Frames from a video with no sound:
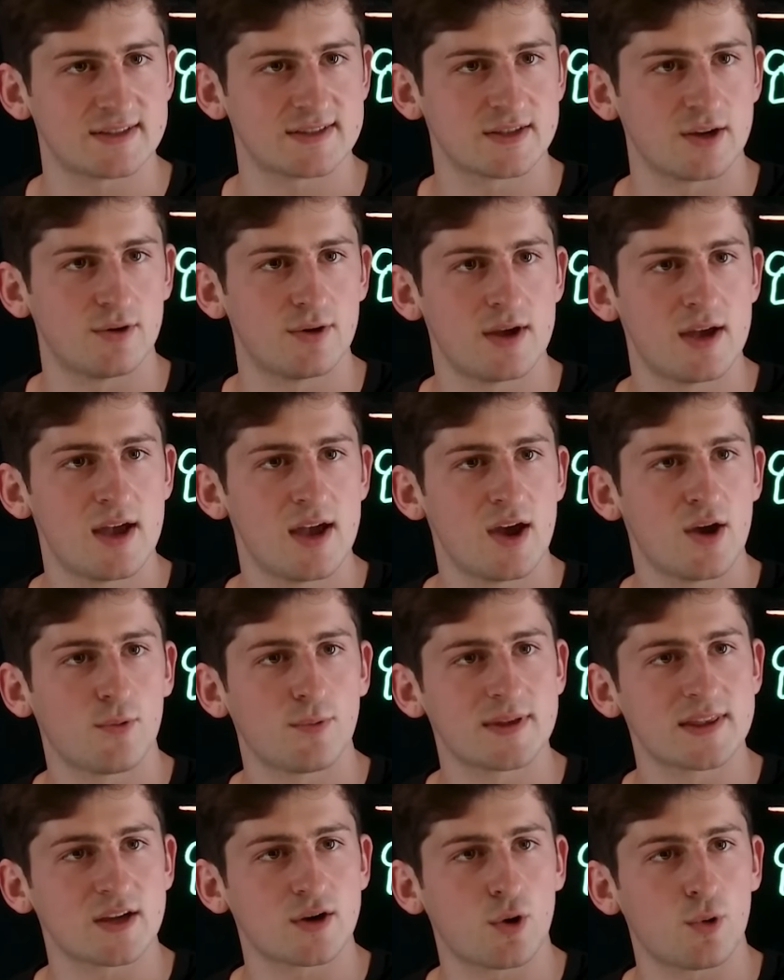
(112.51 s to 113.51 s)
So
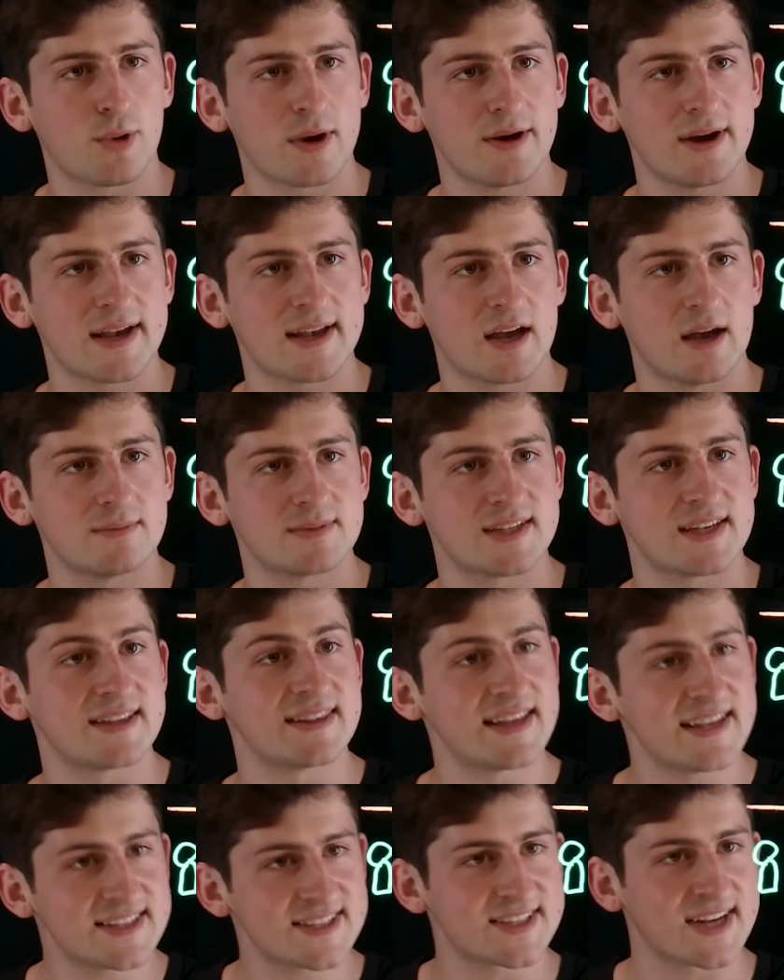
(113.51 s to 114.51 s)
when the query comes
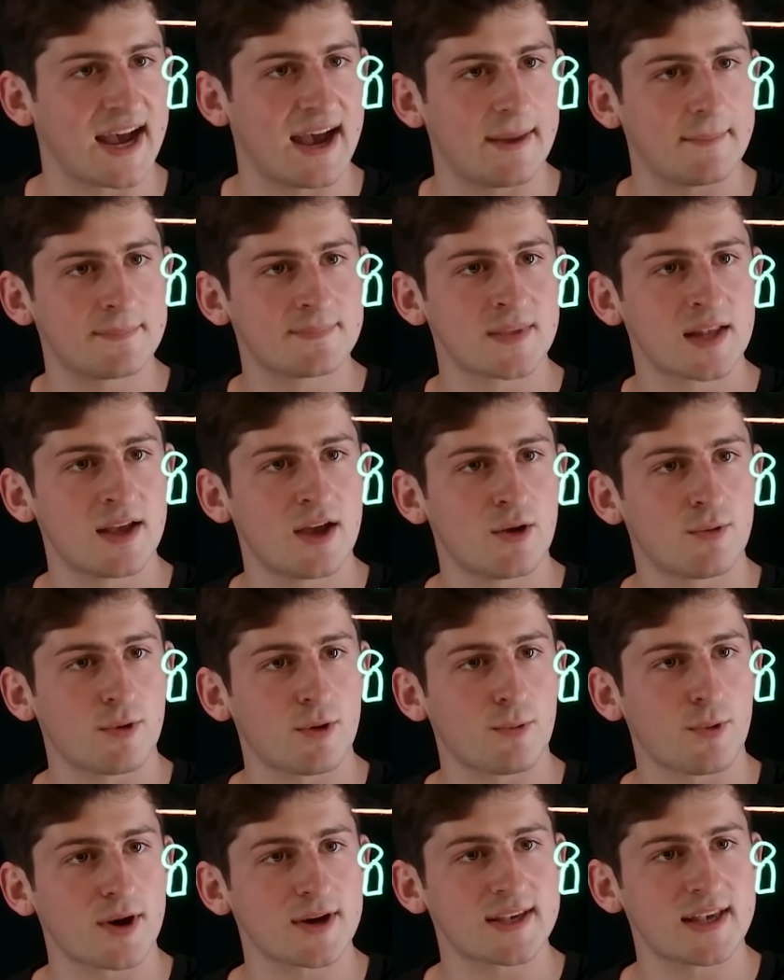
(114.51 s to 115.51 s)
in this time,
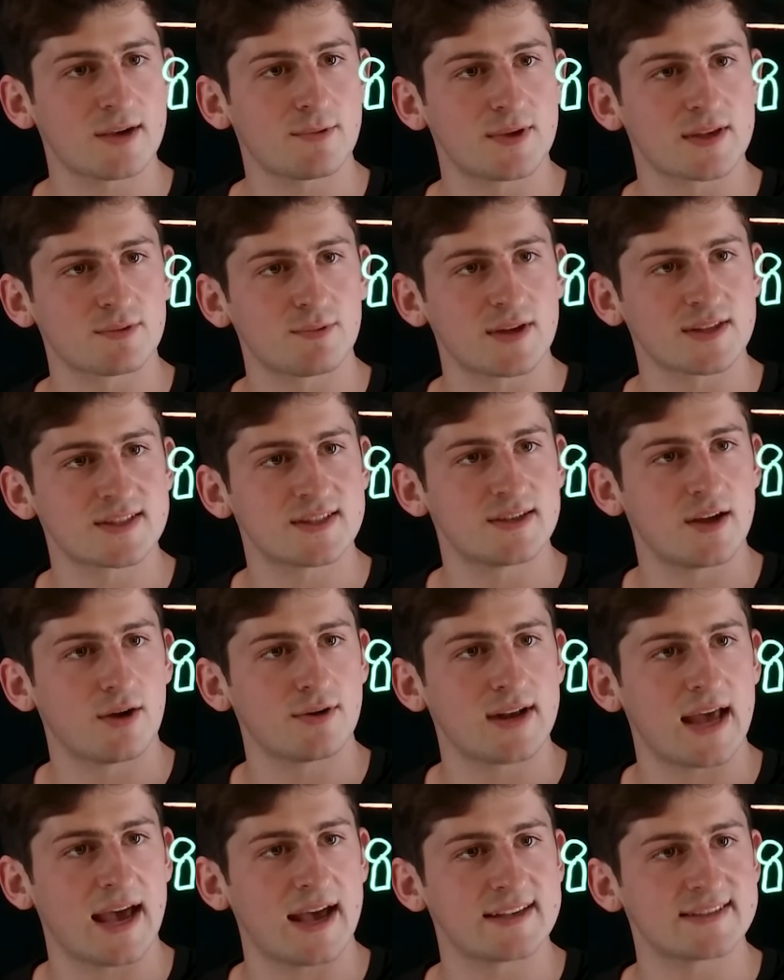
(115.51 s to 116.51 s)
we're working with what's
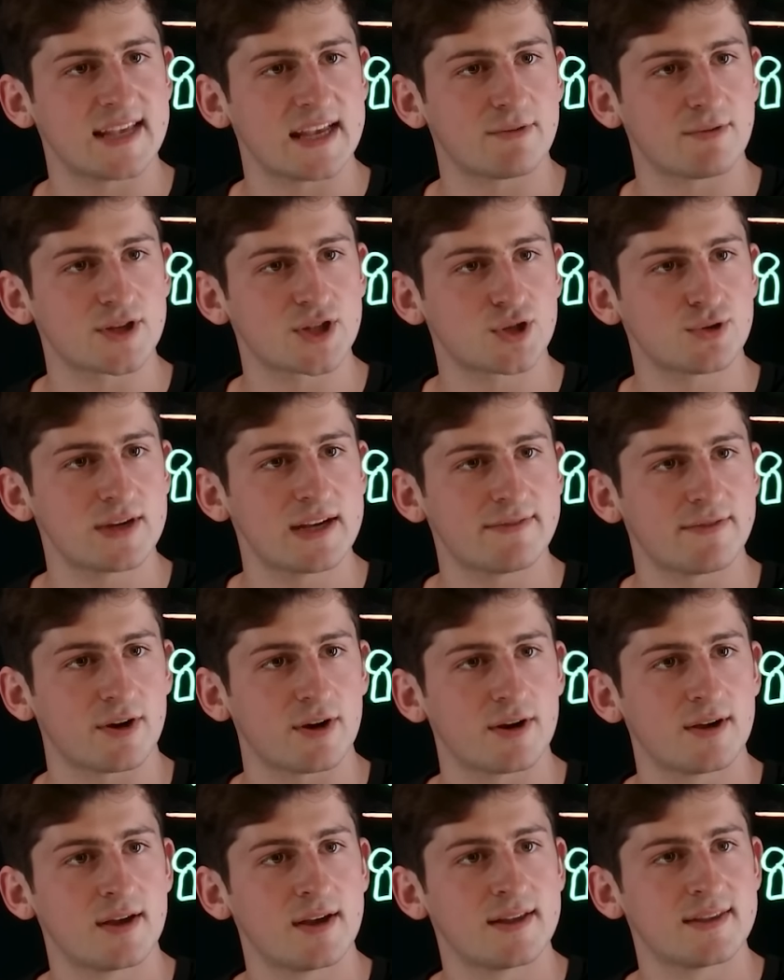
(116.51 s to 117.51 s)
known as a
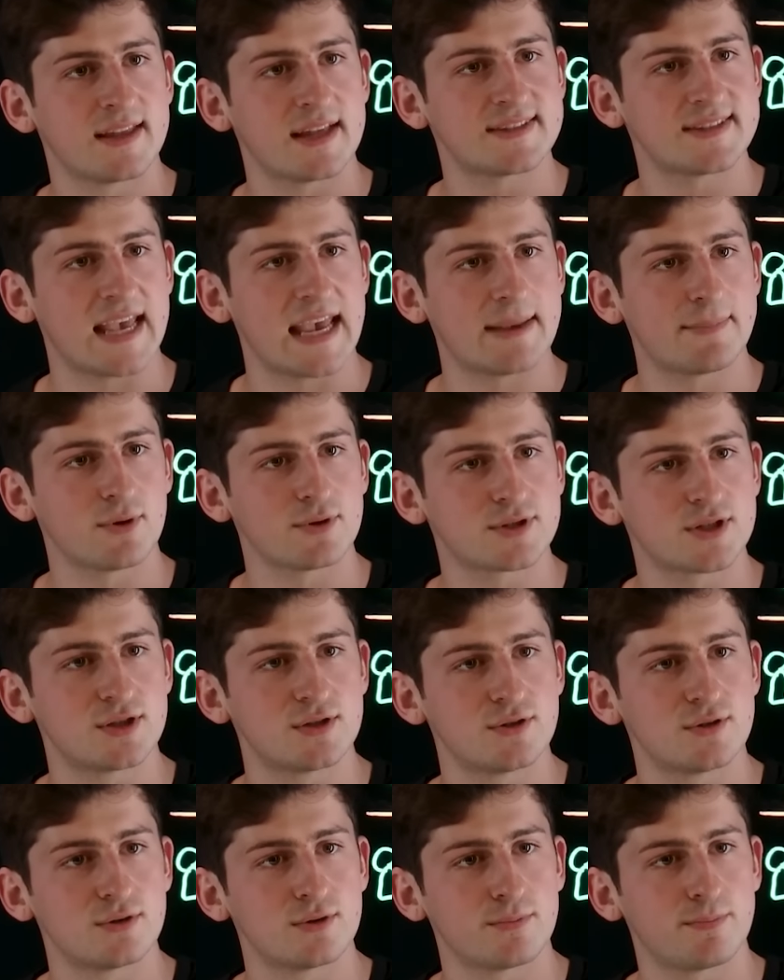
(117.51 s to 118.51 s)
retriever that's able
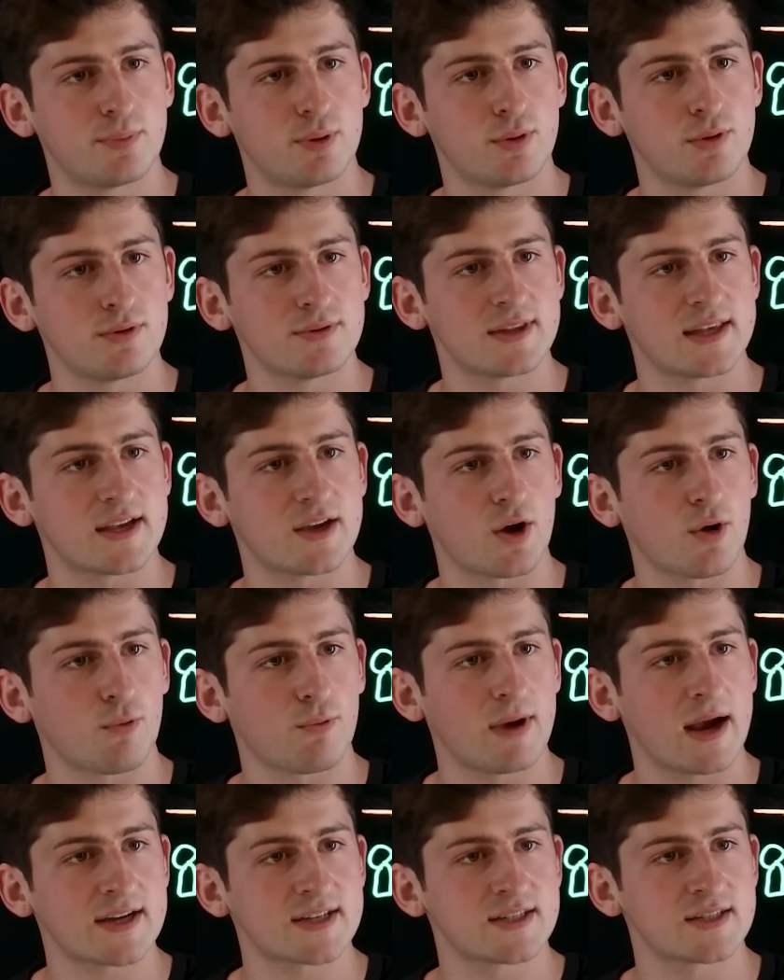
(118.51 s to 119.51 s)
to pull the
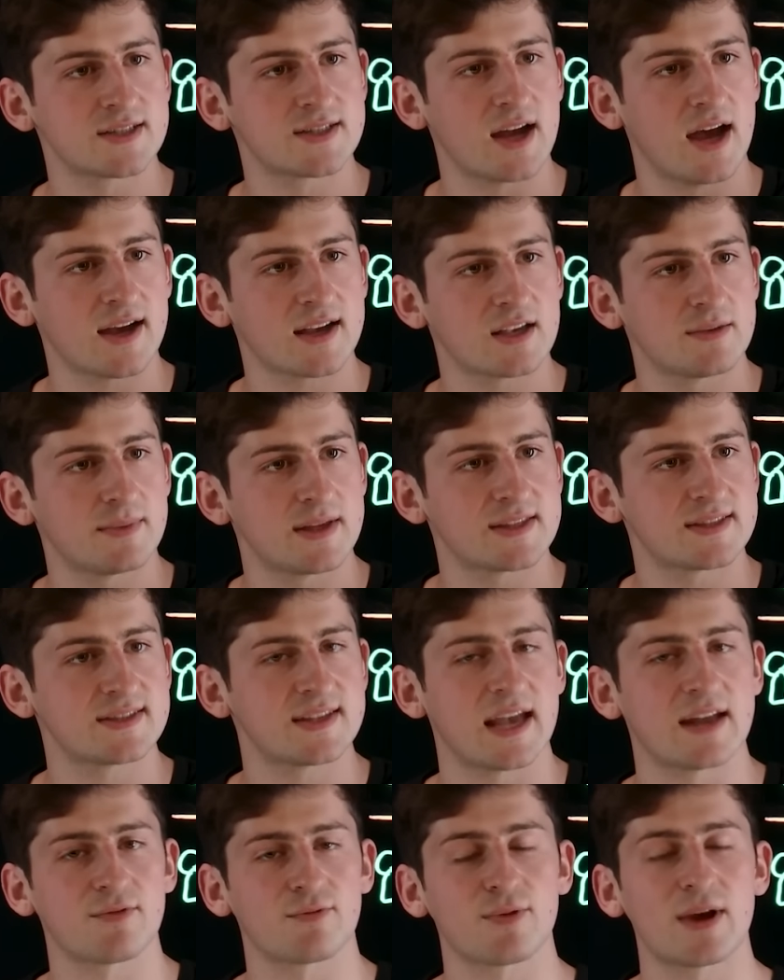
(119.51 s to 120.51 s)
correct documents
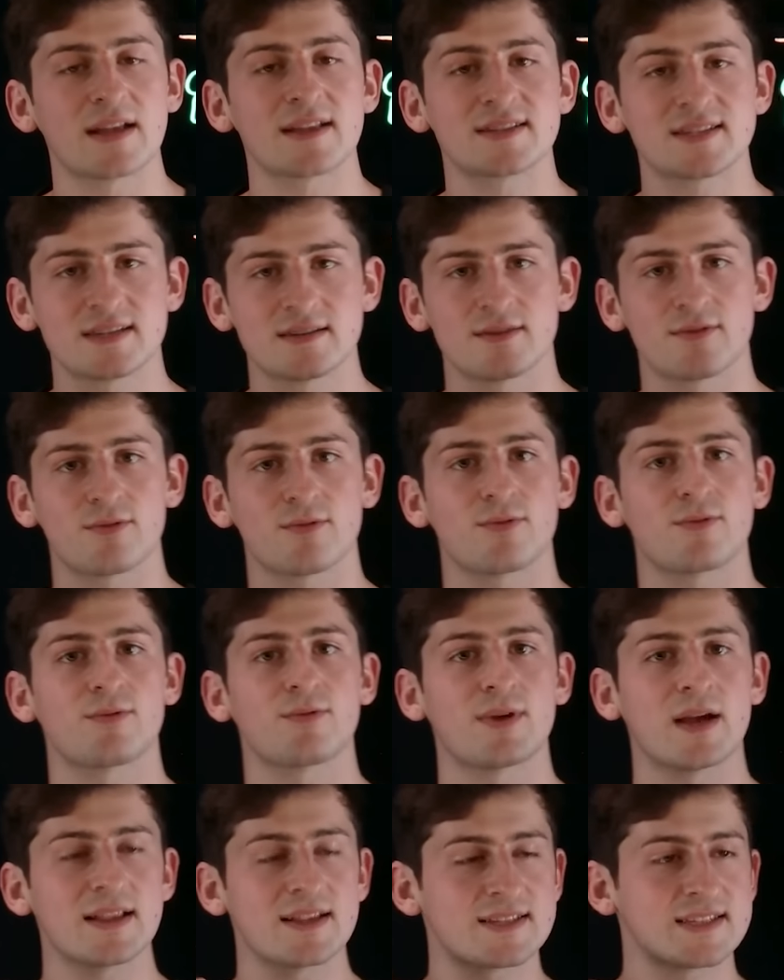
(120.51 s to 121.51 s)
and
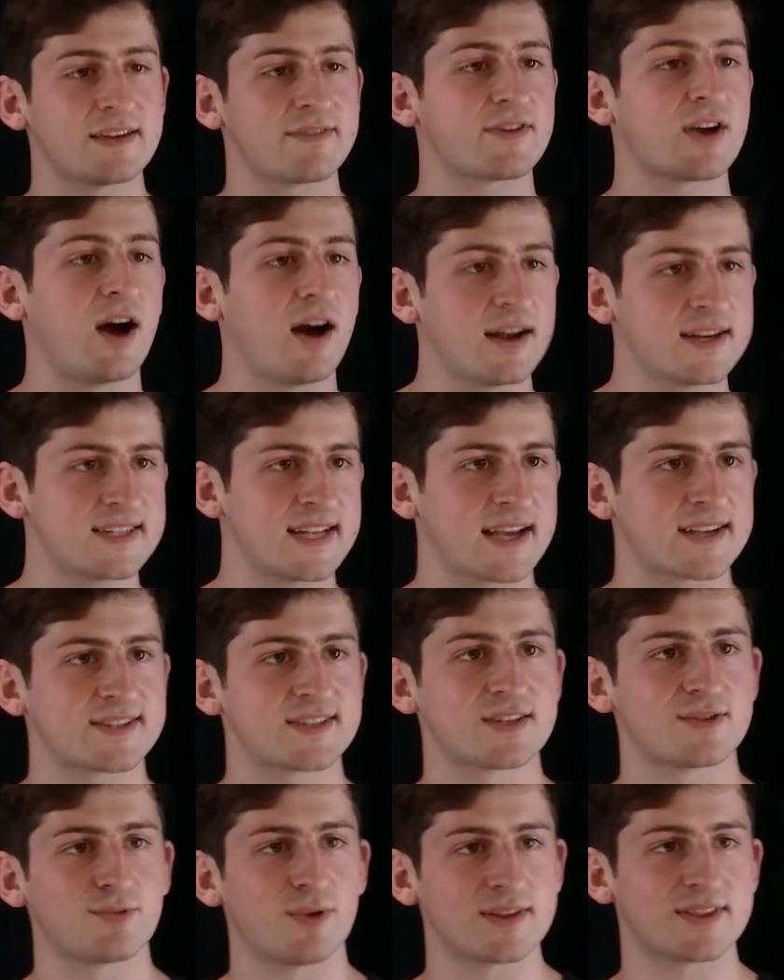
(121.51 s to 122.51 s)
relative
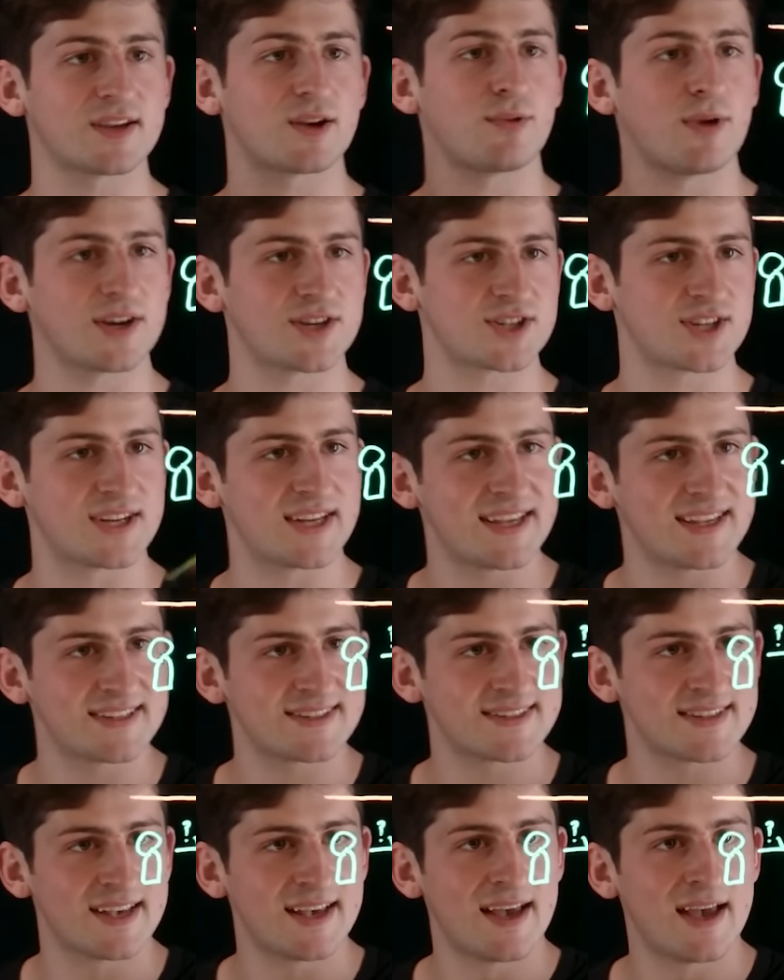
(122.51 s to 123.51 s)
context to what the question
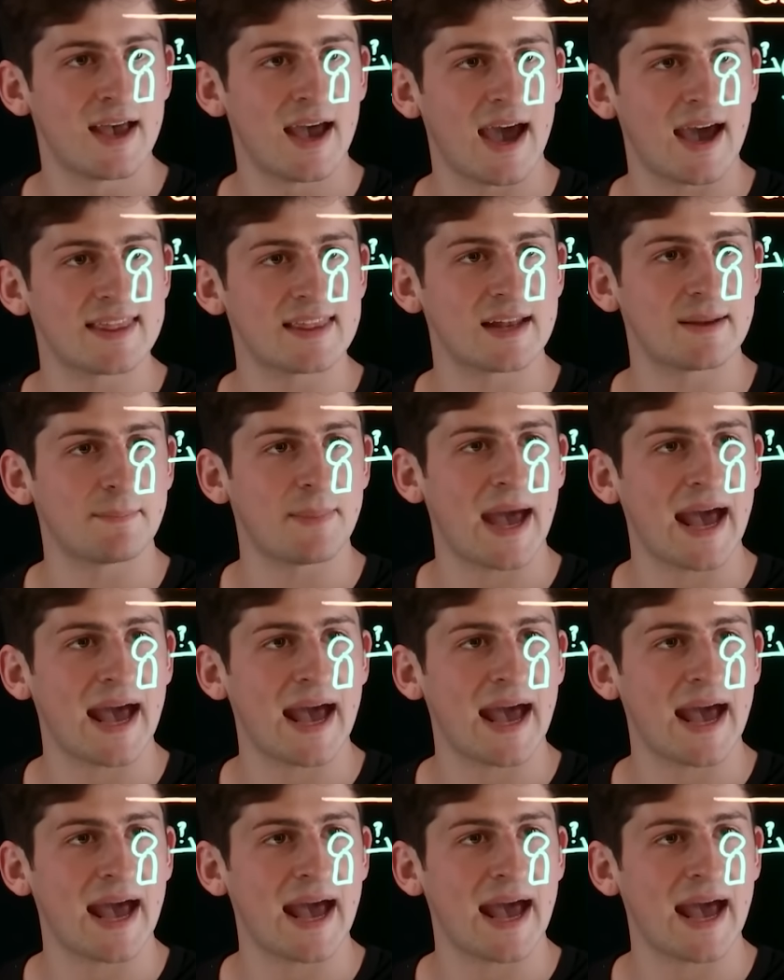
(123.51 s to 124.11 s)
is, and then